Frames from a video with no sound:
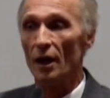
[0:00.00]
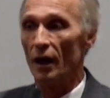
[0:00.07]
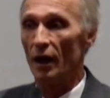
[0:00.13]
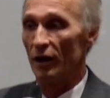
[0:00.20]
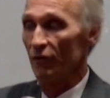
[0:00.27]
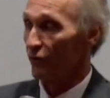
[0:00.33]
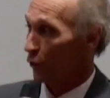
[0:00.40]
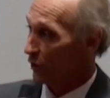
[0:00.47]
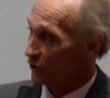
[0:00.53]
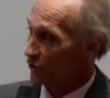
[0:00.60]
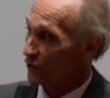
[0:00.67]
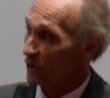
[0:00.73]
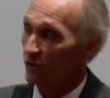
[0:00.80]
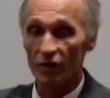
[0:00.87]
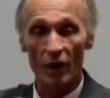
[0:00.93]
Uh, for
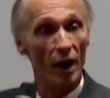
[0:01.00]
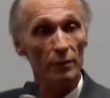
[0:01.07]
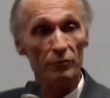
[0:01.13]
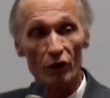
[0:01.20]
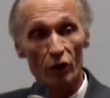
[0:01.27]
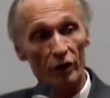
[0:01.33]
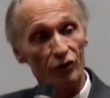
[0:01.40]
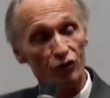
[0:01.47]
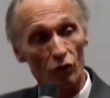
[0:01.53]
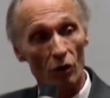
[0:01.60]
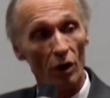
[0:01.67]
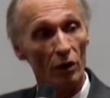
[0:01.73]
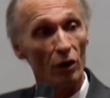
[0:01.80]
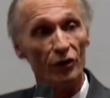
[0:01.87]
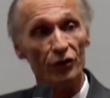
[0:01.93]
instance, I'm very
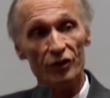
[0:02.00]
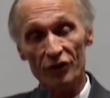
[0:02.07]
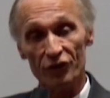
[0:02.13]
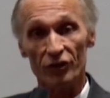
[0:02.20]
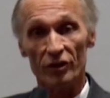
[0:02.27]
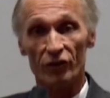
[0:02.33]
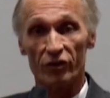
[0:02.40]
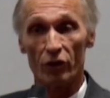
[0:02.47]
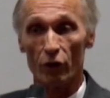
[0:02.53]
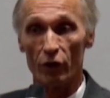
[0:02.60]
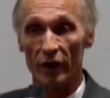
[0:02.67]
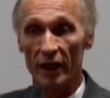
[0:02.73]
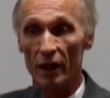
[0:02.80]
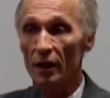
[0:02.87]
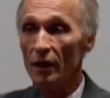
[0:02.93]
strong on distance
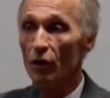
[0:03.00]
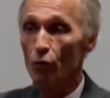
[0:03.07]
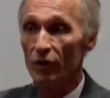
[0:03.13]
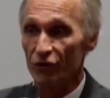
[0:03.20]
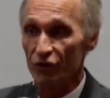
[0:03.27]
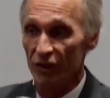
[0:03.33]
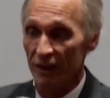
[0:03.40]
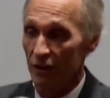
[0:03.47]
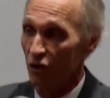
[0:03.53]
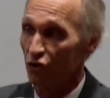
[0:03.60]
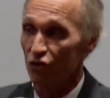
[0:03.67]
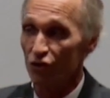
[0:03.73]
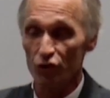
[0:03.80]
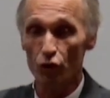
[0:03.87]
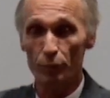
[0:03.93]
learning. We've seen the
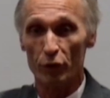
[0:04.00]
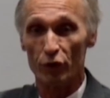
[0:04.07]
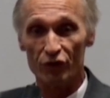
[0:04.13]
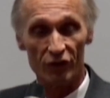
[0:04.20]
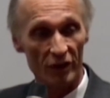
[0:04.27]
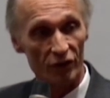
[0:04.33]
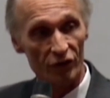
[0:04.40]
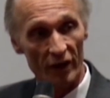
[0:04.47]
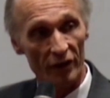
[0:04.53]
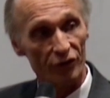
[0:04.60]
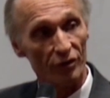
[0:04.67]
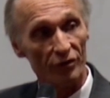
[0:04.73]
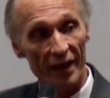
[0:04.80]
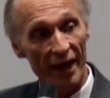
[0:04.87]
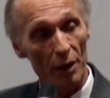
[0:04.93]
super success
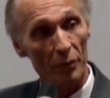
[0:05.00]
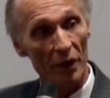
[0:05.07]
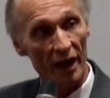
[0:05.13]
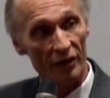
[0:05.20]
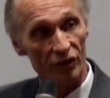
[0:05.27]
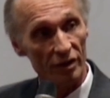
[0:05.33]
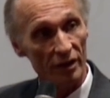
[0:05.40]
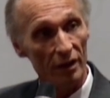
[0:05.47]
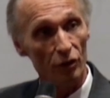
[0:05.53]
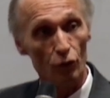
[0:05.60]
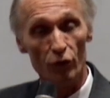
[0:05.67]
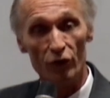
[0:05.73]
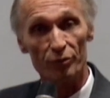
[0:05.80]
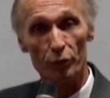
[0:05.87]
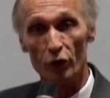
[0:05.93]
of MIT,
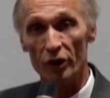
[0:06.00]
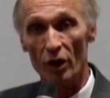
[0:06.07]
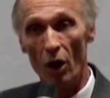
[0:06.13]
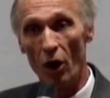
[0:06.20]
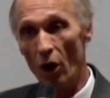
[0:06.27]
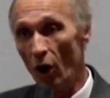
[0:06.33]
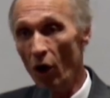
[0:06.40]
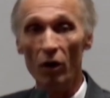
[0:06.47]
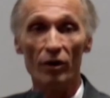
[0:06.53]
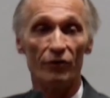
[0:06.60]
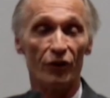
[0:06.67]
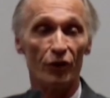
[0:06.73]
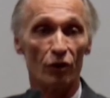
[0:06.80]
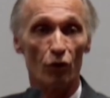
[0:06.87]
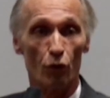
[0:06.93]
who has put all
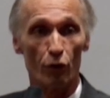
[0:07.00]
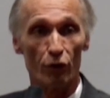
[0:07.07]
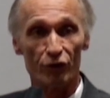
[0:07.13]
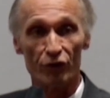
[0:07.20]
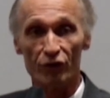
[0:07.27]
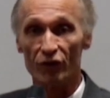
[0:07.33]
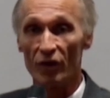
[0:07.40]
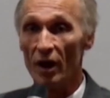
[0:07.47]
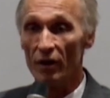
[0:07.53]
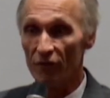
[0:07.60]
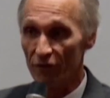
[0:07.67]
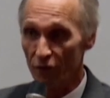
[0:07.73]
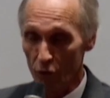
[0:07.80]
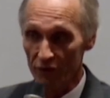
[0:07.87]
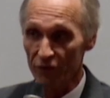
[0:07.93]
of their courses
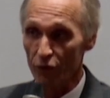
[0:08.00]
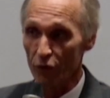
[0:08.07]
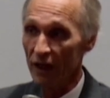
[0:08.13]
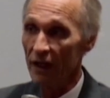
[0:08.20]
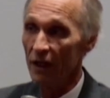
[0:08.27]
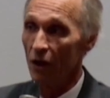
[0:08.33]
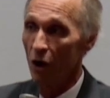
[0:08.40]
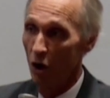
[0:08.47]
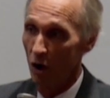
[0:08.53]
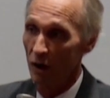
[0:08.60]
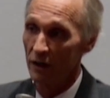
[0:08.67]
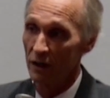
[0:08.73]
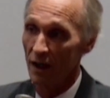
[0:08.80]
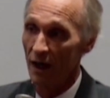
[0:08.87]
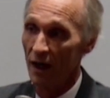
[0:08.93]
for free
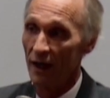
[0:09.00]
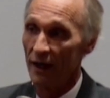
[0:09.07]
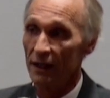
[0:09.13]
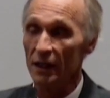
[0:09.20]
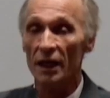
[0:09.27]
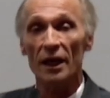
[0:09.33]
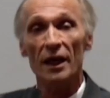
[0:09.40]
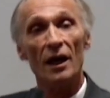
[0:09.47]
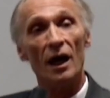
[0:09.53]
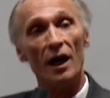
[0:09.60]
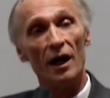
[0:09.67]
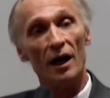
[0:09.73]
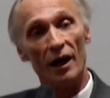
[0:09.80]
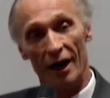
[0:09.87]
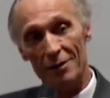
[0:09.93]
online.
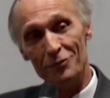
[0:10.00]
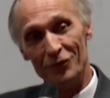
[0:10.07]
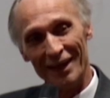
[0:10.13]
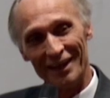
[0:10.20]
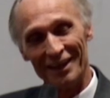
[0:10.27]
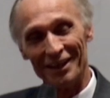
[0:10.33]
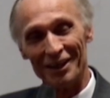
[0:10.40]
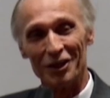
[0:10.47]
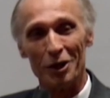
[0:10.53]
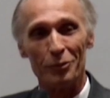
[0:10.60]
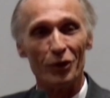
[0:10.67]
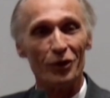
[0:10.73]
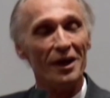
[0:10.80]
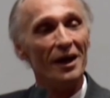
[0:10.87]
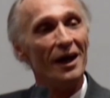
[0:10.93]
Uh, I'm taking a
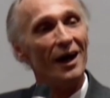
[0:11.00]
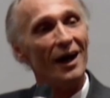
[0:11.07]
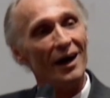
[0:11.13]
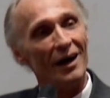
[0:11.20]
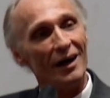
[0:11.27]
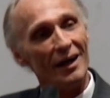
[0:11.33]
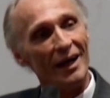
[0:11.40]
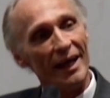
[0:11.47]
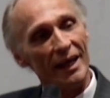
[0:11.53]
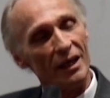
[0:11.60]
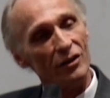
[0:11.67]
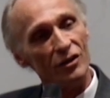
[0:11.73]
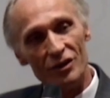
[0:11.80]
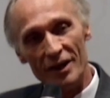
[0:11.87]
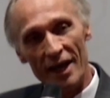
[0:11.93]
couple, uh,
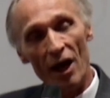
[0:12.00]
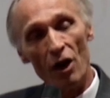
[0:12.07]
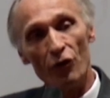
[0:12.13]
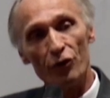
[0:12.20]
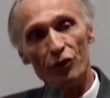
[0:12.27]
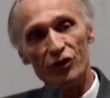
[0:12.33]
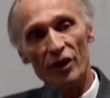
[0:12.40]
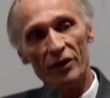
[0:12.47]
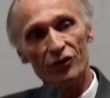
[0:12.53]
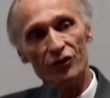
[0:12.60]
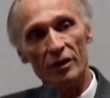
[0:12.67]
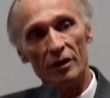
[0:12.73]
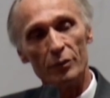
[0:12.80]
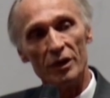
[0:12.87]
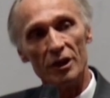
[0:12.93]
and now they're
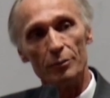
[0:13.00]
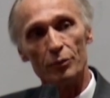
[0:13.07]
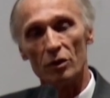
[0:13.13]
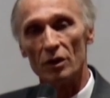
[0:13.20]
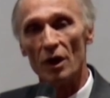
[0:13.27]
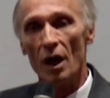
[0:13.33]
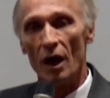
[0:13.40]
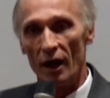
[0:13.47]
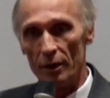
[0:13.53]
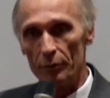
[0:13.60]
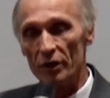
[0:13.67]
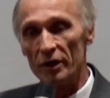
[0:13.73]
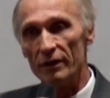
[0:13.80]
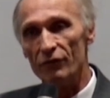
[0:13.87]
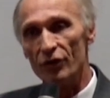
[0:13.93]
testing people. I
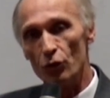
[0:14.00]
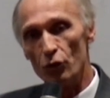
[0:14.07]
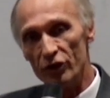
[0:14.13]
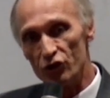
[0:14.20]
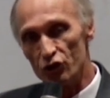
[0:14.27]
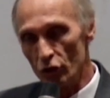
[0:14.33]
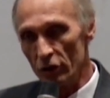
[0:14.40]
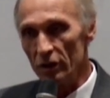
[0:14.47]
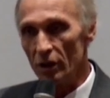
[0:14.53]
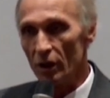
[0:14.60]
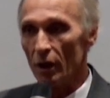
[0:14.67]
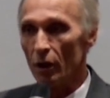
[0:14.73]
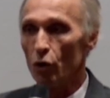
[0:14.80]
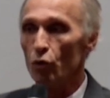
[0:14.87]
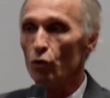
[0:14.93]
believe that we should should
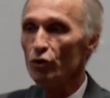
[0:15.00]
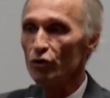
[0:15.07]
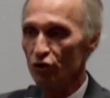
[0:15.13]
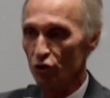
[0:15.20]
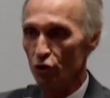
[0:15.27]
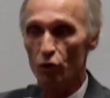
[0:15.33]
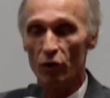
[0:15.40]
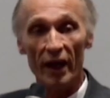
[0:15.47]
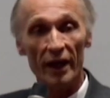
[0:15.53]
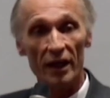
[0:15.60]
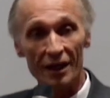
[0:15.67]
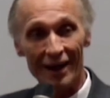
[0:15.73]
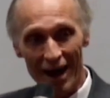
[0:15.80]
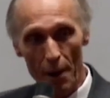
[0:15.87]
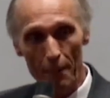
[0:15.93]
go to a
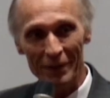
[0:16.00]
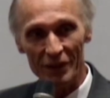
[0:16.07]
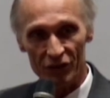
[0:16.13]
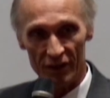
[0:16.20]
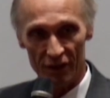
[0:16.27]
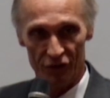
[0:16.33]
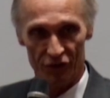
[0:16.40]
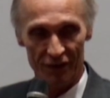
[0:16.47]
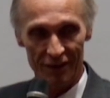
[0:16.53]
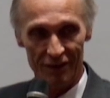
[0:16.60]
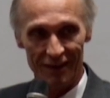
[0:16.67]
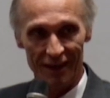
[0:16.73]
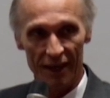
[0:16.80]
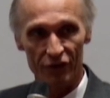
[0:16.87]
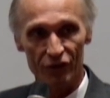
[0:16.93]
competency
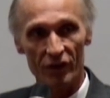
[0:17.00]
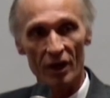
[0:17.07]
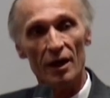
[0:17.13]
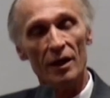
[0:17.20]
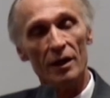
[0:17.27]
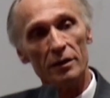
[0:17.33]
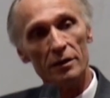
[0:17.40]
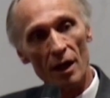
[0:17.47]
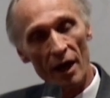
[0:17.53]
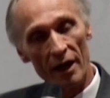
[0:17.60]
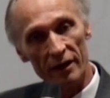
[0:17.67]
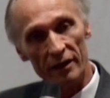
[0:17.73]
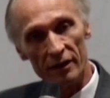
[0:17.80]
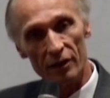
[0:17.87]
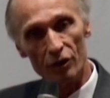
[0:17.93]
test, not
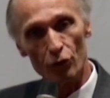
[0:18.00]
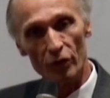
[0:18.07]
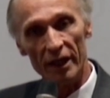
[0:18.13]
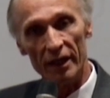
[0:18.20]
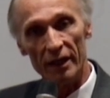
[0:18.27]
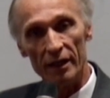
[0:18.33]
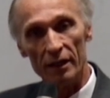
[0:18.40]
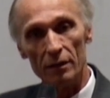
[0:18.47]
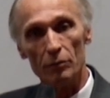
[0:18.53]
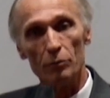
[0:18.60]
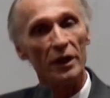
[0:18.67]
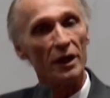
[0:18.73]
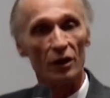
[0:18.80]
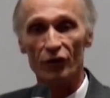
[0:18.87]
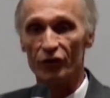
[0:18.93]
a degree,
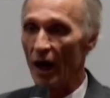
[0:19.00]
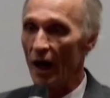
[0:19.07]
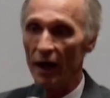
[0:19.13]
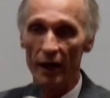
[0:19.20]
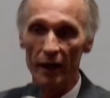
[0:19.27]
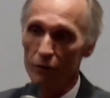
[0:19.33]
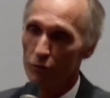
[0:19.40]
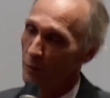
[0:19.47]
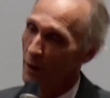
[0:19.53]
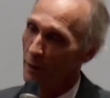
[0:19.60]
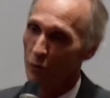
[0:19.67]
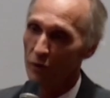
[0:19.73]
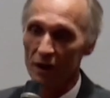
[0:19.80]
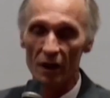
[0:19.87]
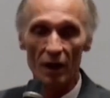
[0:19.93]
because I
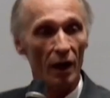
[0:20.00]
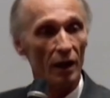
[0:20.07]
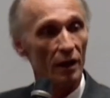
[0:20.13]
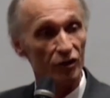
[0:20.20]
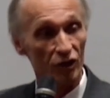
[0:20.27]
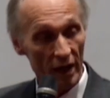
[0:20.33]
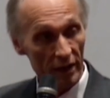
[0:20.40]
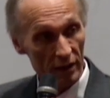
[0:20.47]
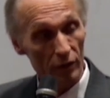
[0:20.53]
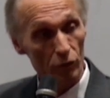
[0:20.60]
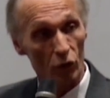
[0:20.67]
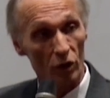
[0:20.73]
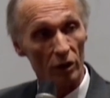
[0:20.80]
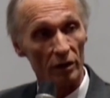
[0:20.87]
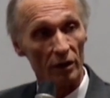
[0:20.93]
remember in college I did
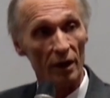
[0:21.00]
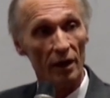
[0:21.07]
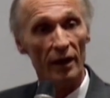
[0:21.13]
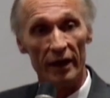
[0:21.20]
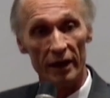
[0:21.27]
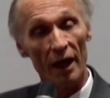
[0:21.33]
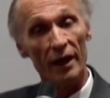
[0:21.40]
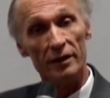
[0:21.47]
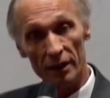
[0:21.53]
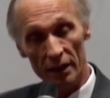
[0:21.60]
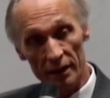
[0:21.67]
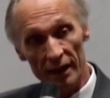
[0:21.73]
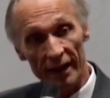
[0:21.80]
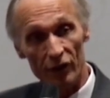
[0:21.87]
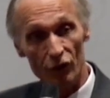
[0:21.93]
work and I
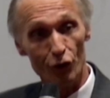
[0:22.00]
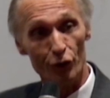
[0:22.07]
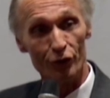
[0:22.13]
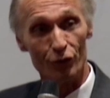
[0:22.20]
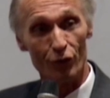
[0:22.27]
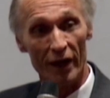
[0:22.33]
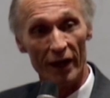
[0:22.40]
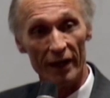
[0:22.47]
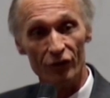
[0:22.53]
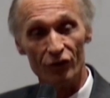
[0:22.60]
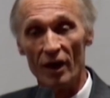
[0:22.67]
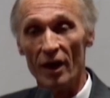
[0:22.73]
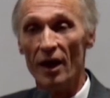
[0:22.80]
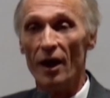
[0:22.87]
did get good grades,